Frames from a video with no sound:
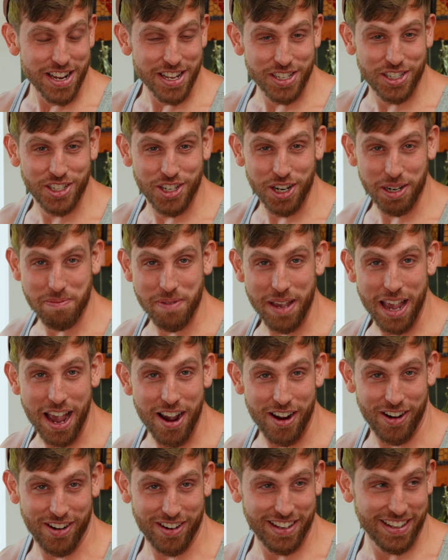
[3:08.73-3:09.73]
Onions took me
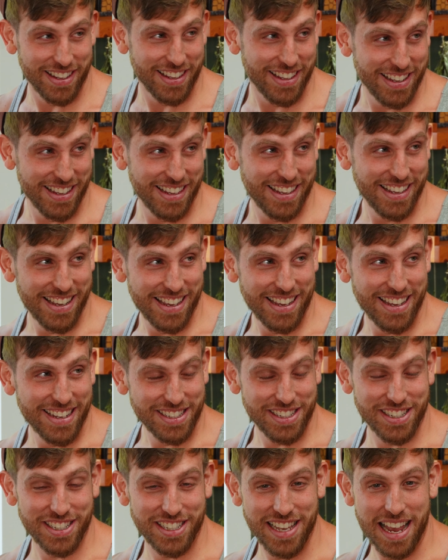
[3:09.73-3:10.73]
out.
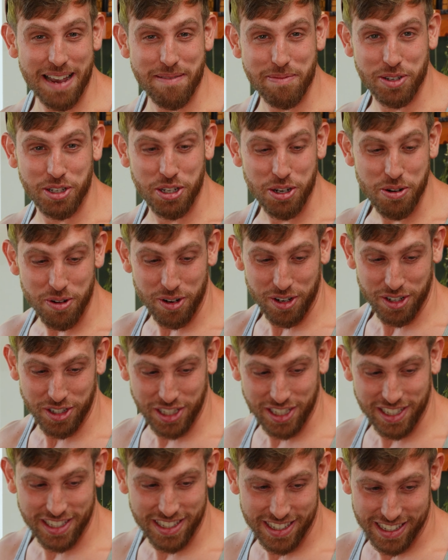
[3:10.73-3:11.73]
It's the
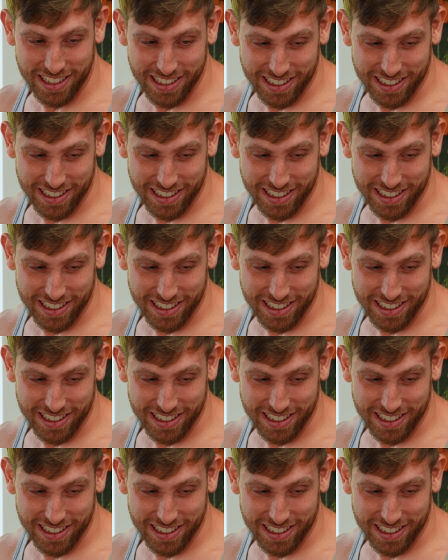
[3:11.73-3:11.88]
saboteurs.